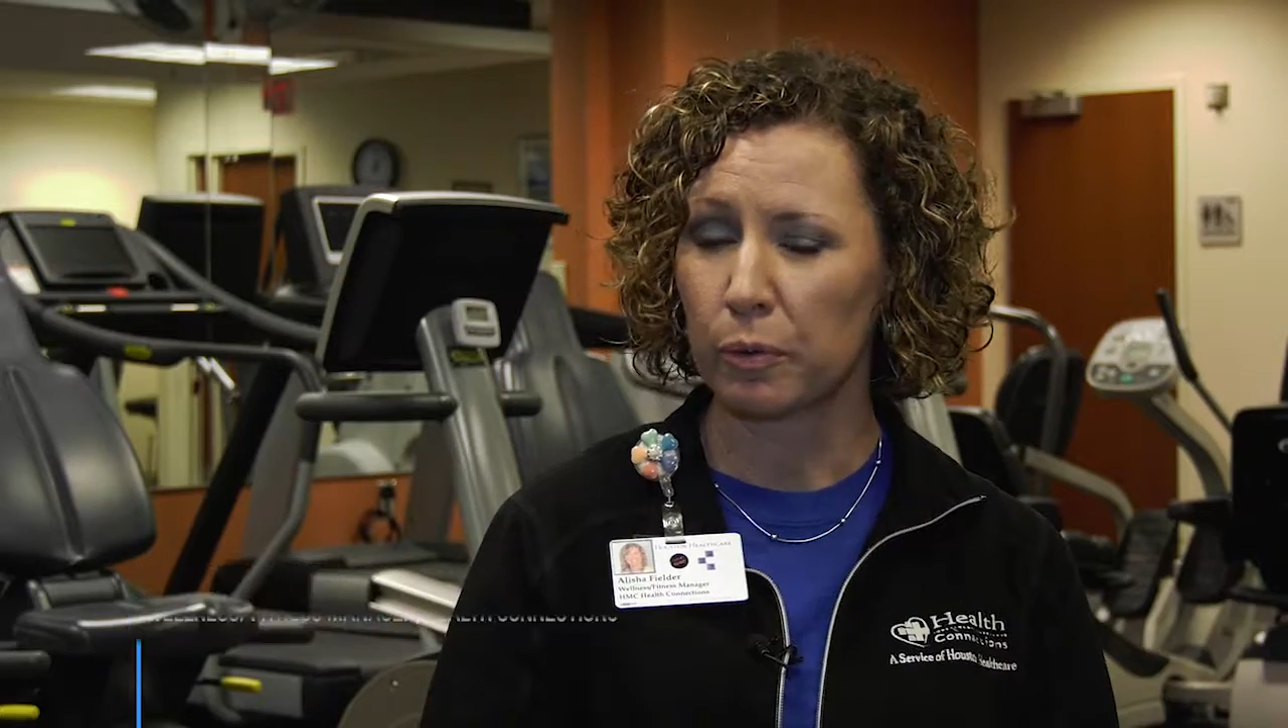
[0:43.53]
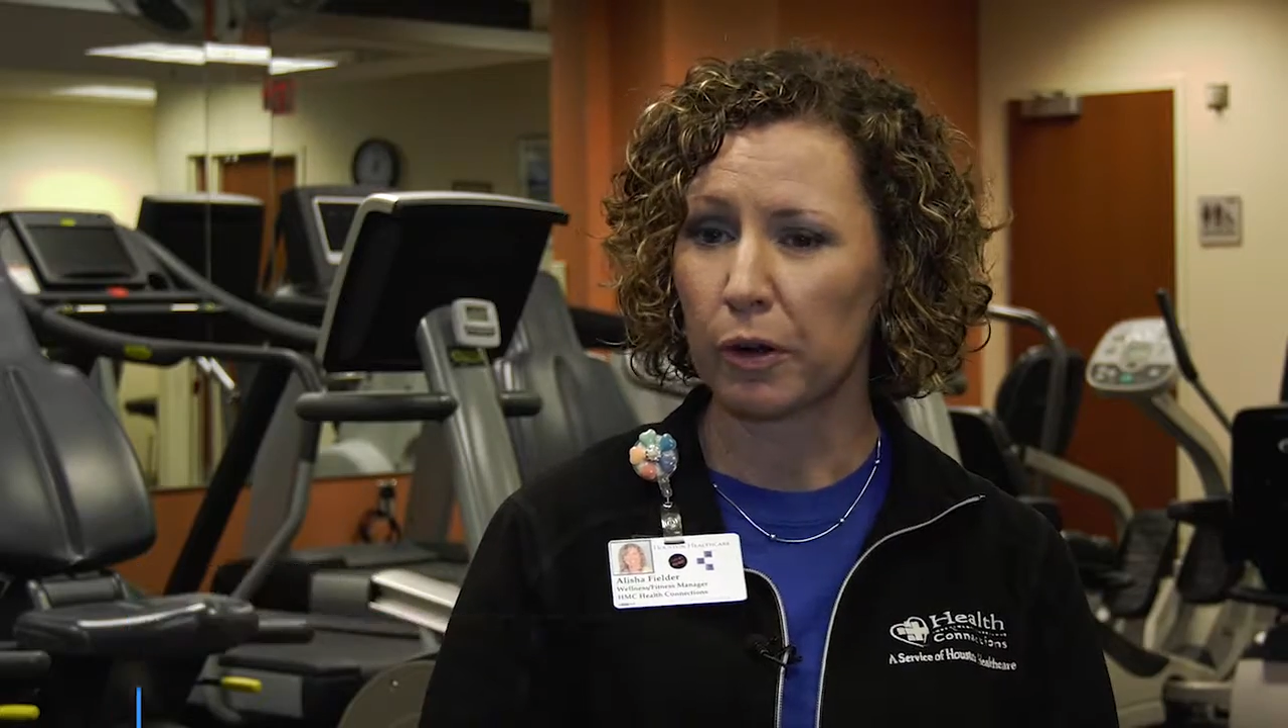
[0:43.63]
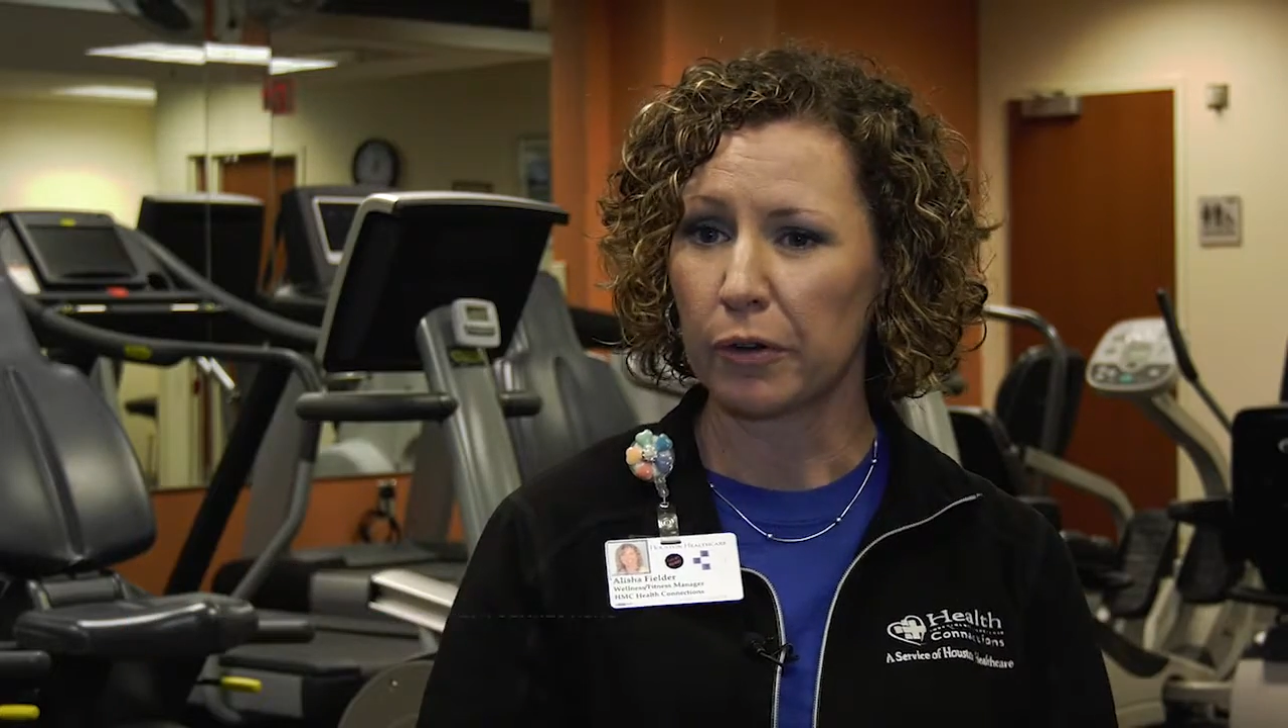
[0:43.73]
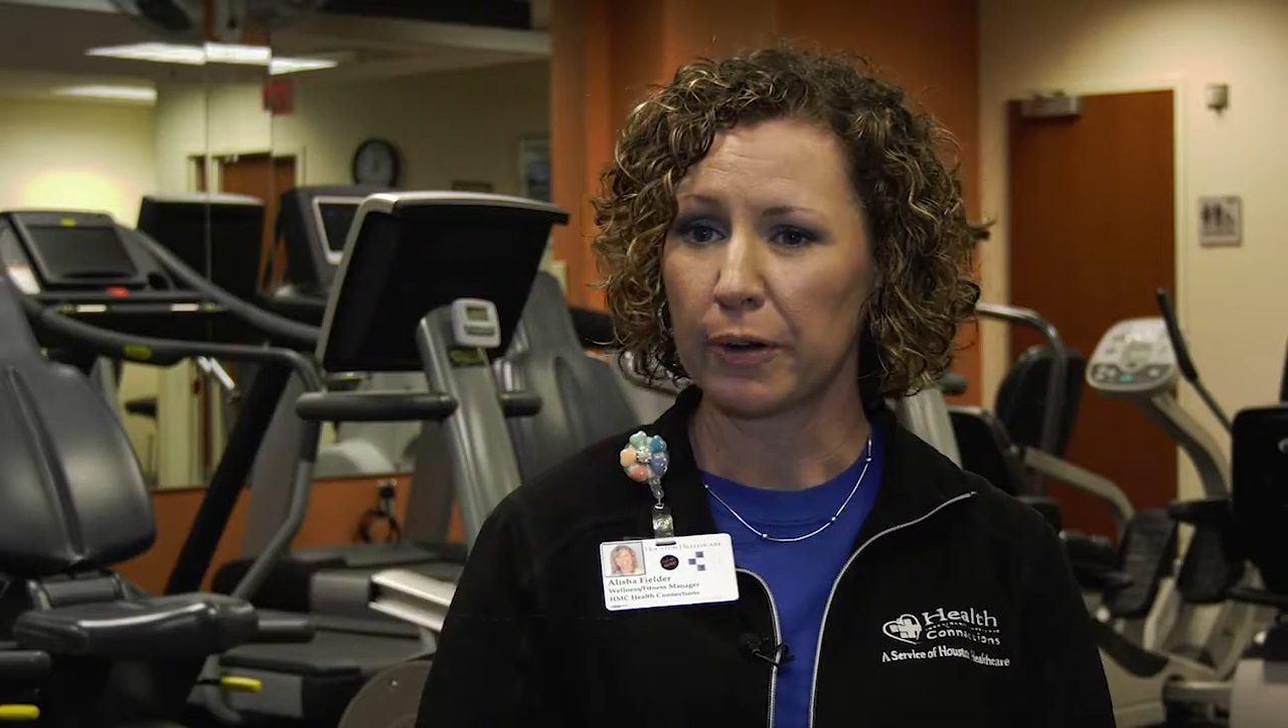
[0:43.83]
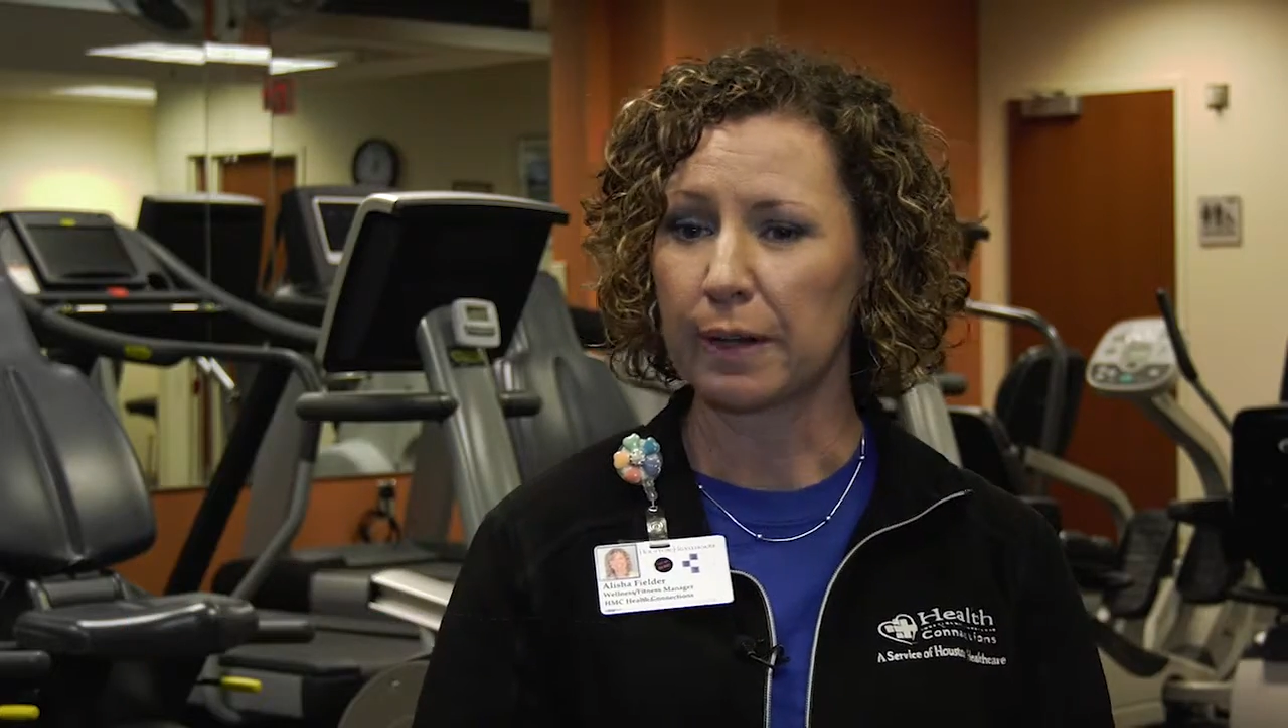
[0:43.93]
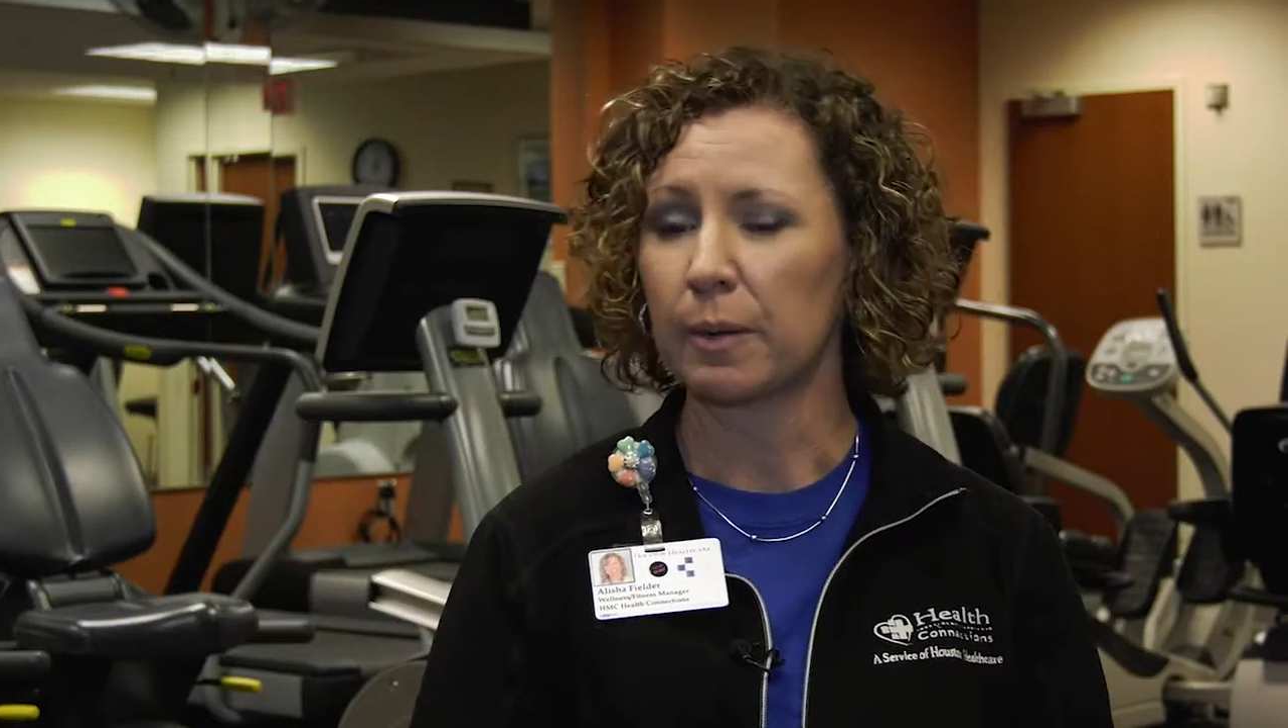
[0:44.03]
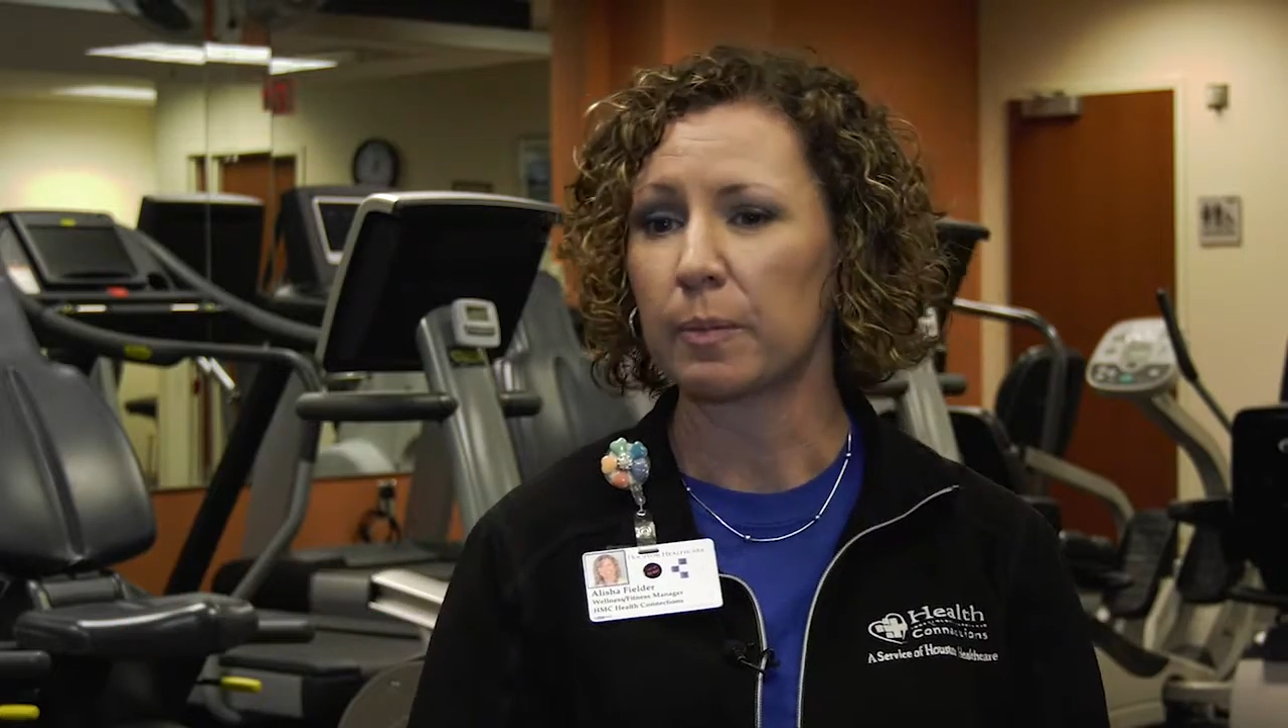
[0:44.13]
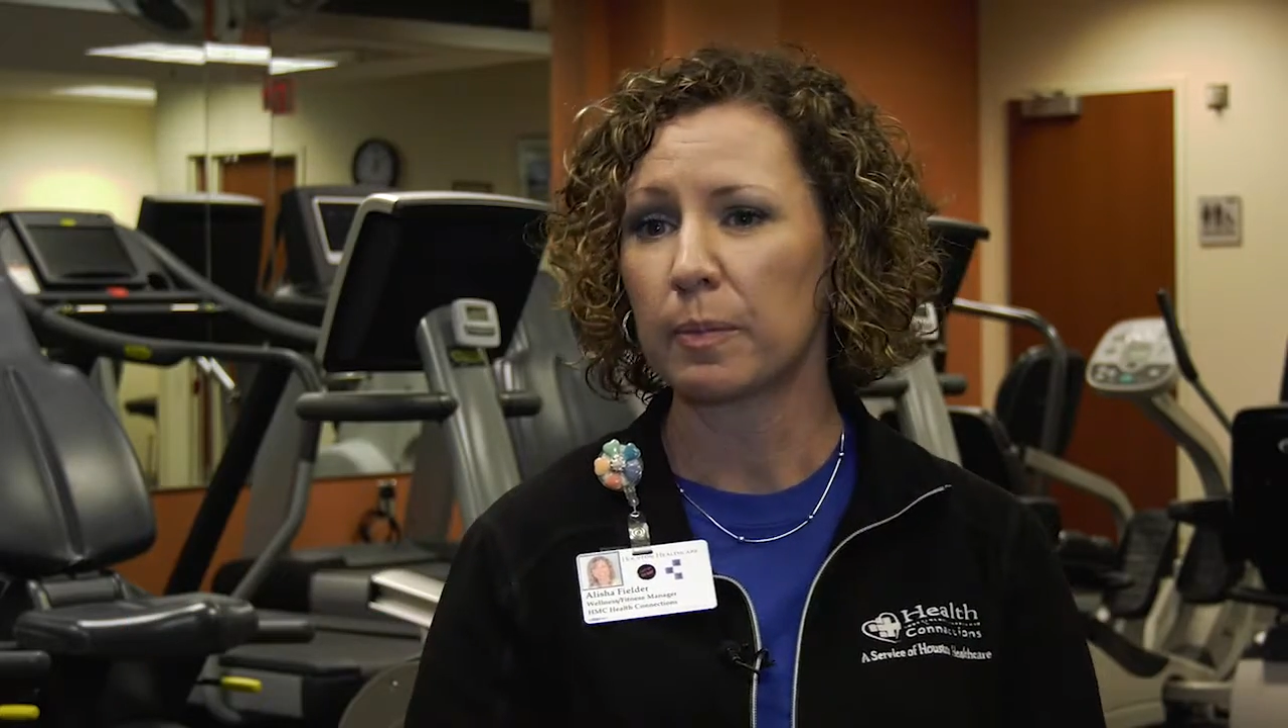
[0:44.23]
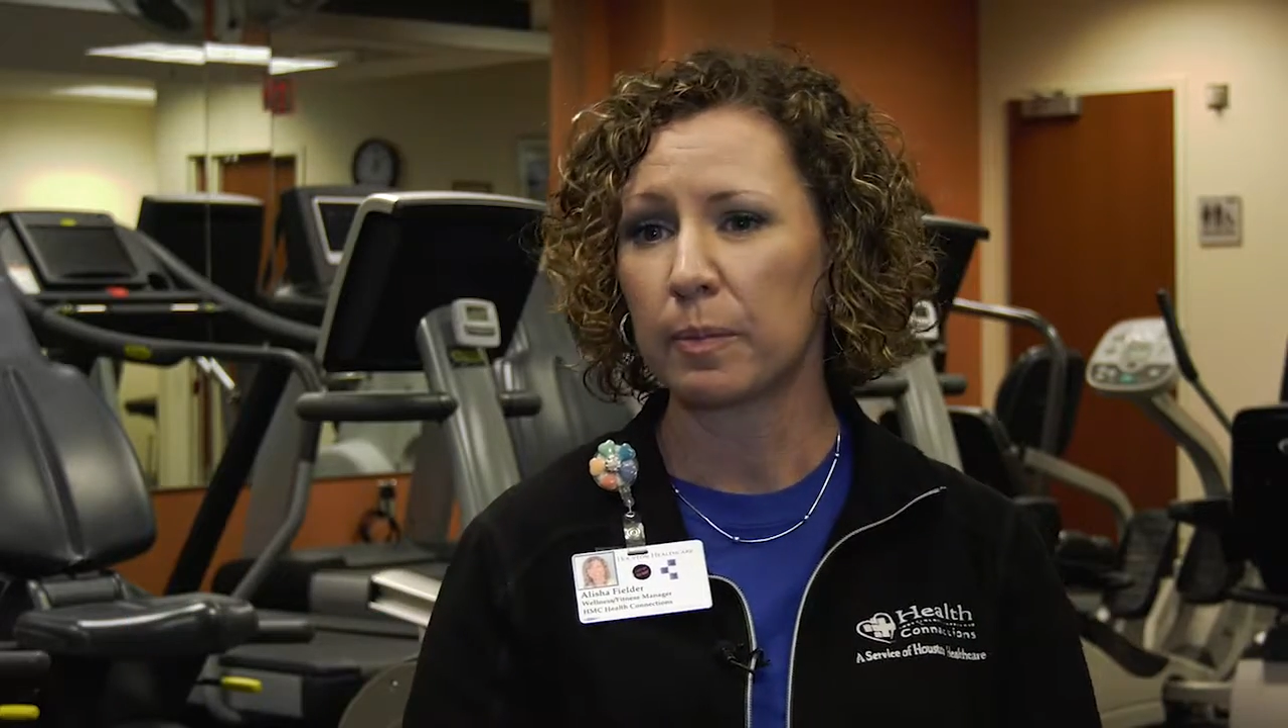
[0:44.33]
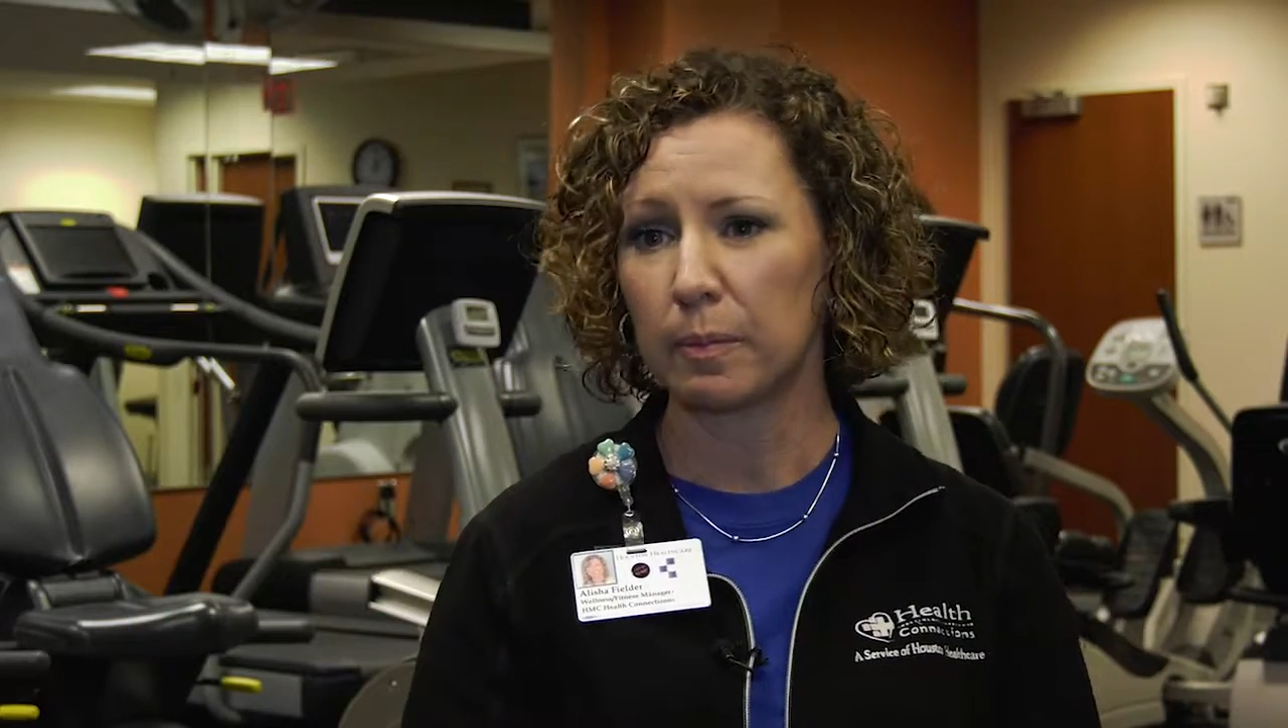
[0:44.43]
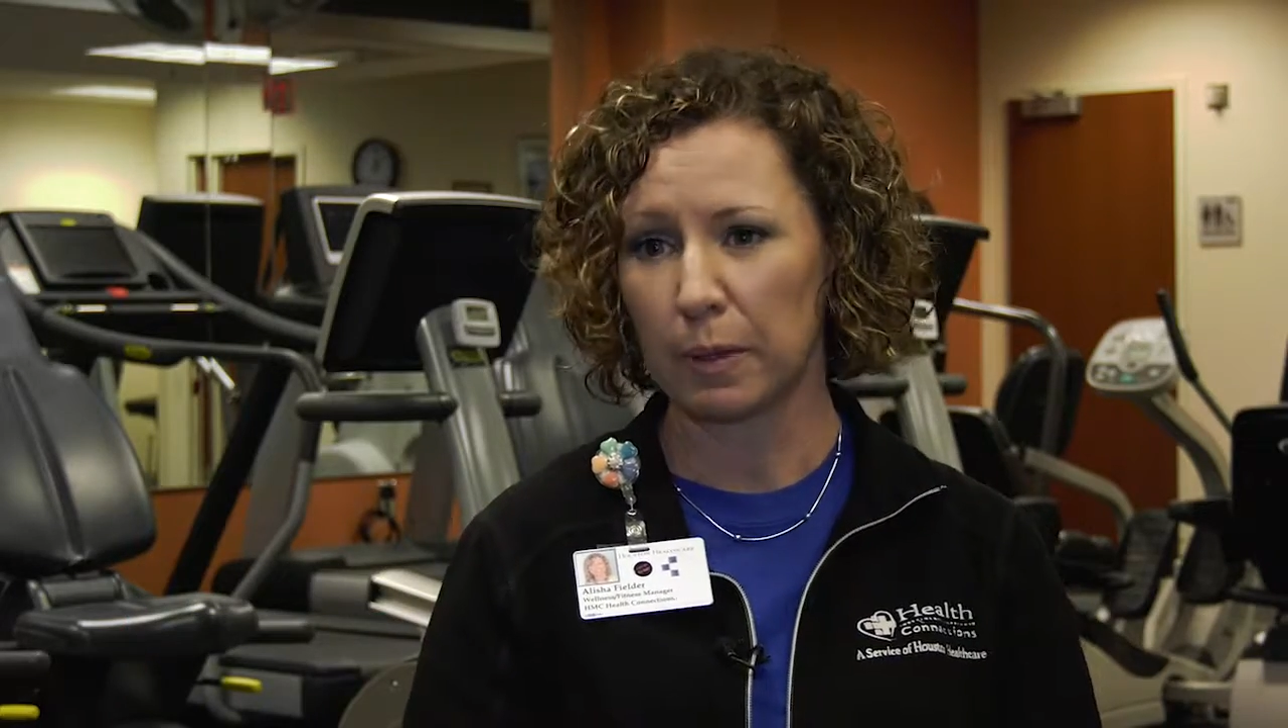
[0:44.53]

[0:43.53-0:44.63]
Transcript: program,